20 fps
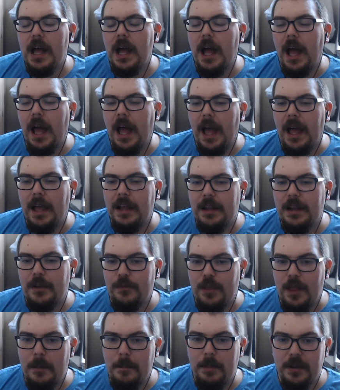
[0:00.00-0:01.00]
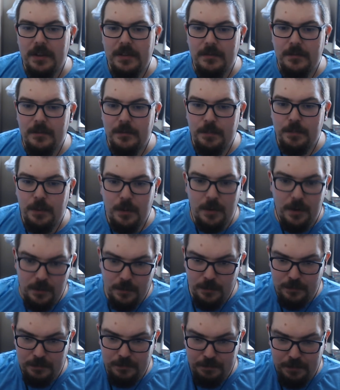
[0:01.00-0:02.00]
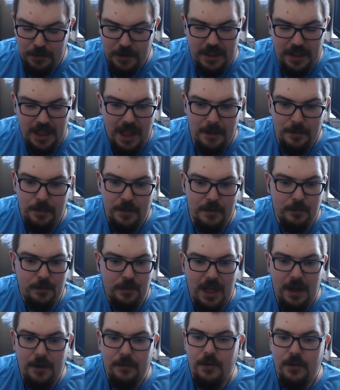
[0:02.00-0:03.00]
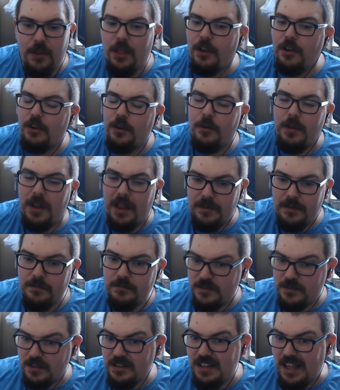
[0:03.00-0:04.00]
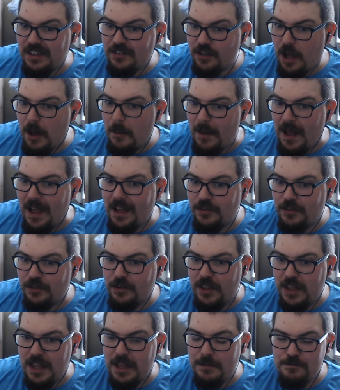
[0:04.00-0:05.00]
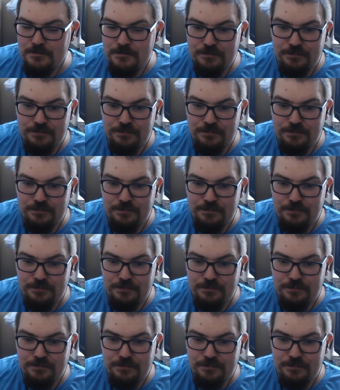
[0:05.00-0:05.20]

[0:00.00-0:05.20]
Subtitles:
and everything. But yeah. But without further ado, let's cut back to the